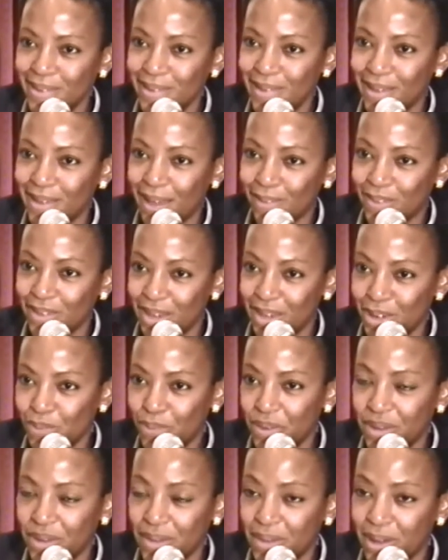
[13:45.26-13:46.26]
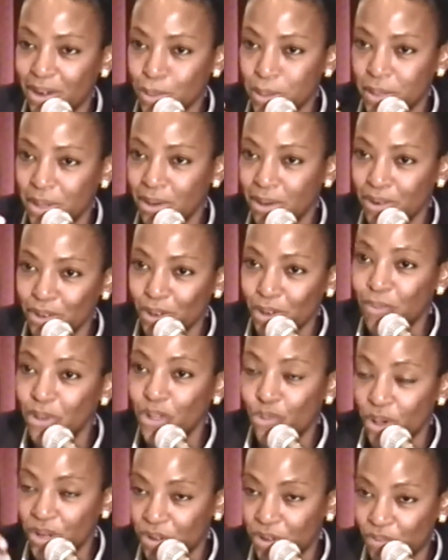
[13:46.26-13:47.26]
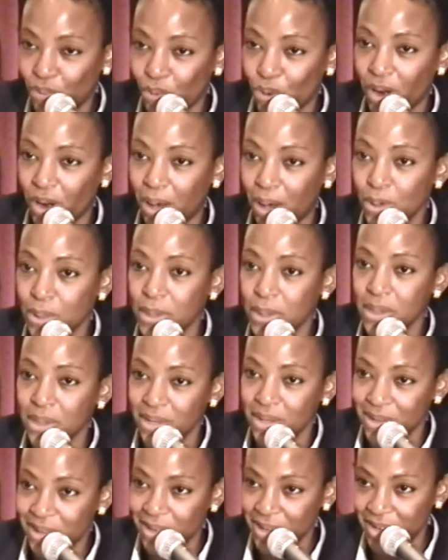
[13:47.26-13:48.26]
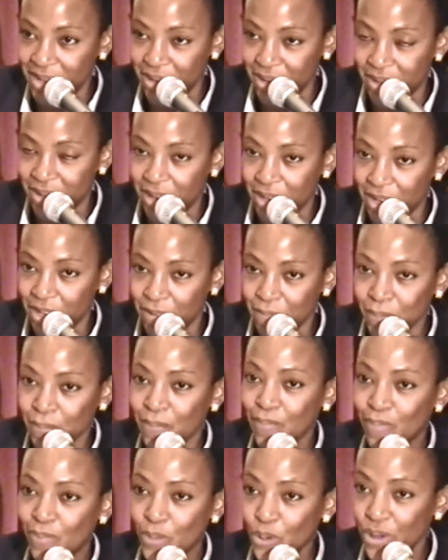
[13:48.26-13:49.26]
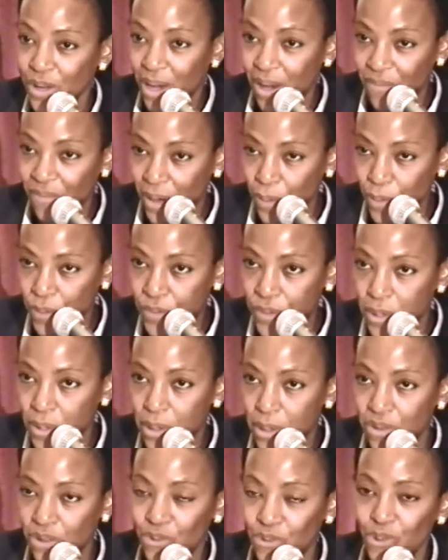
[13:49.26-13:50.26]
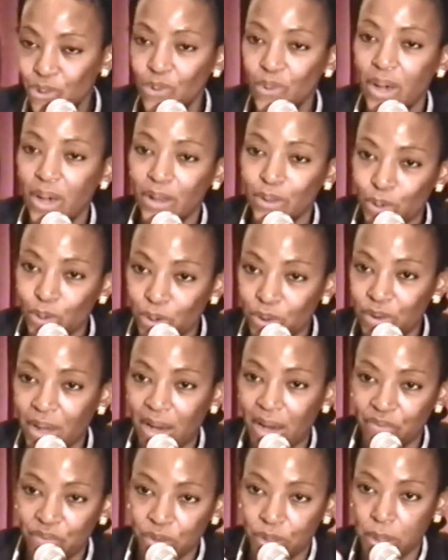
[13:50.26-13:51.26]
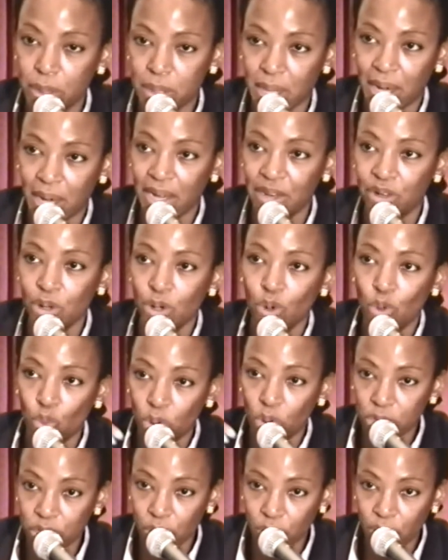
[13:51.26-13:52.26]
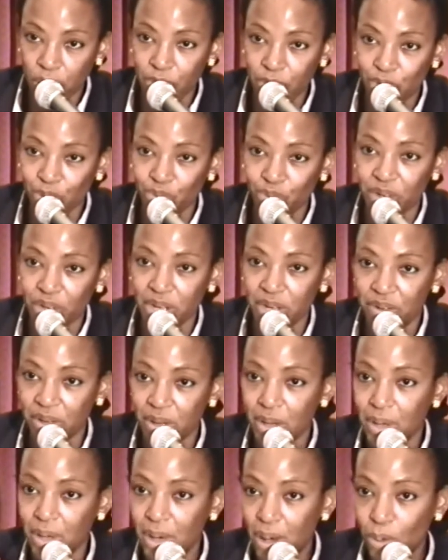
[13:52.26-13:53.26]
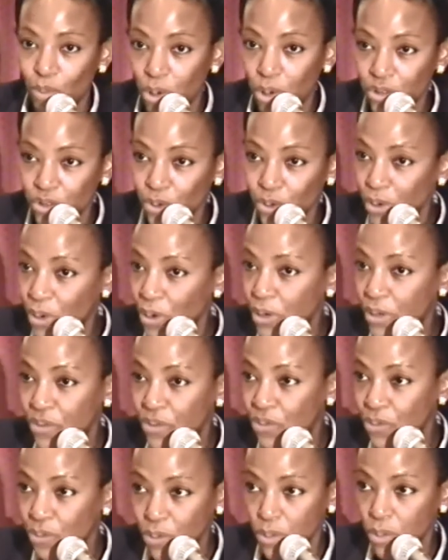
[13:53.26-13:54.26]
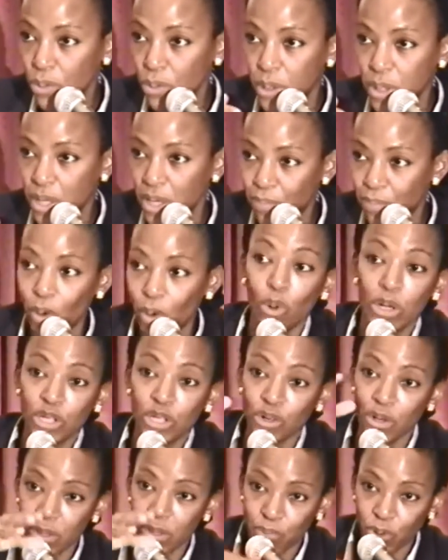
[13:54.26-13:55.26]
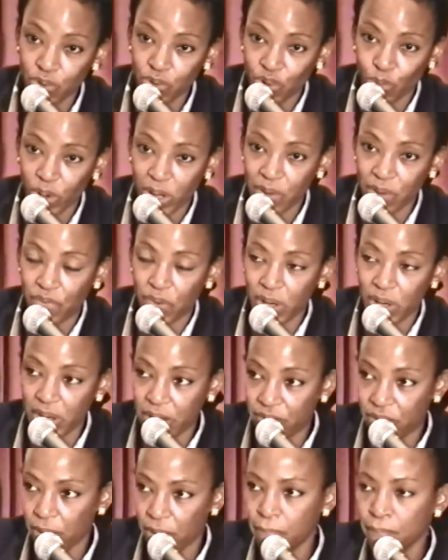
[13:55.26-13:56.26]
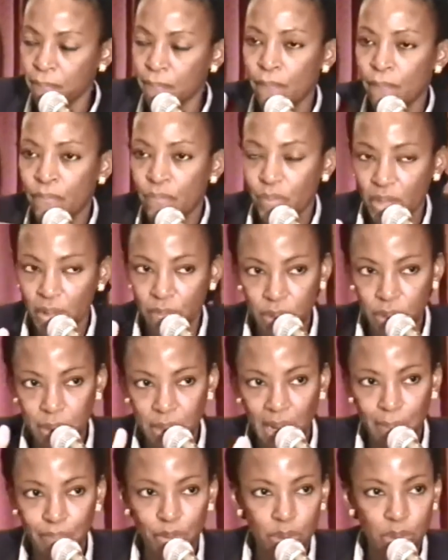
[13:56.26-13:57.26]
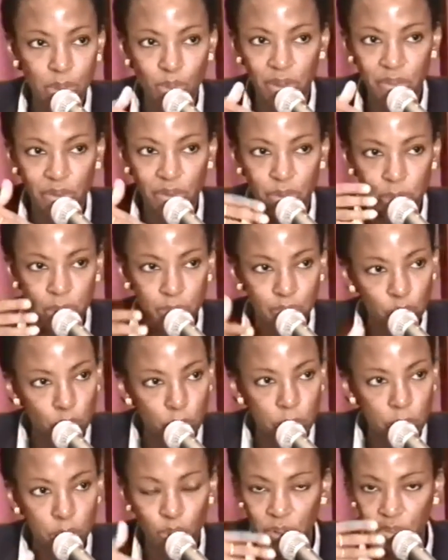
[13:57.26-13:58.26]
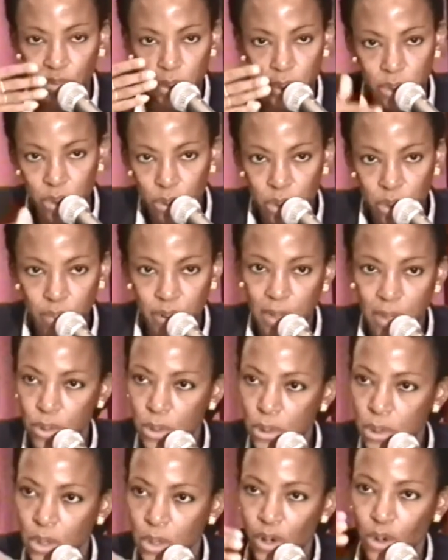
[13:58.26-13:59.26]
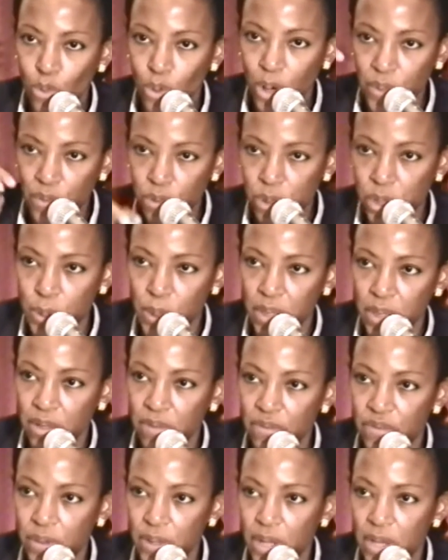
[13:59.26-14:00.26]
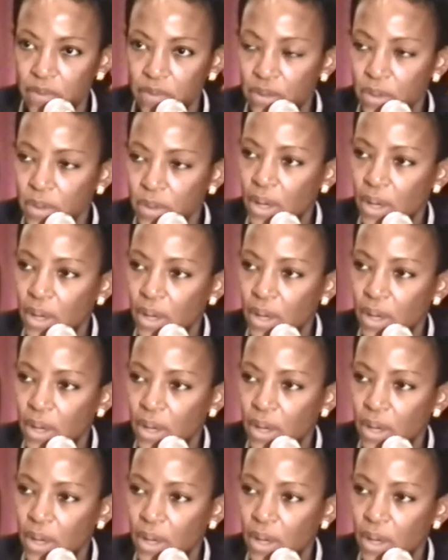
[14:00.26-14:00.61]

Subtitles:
At the end of the day, there are still only going to be 24 hours in a day. You're going to have other things to do, and you're going to have to decide what you're going to read and what you're going to skip, or what you're going to put away for later. And this happens whether it's books, whether it's newspapers, whether it's the internet.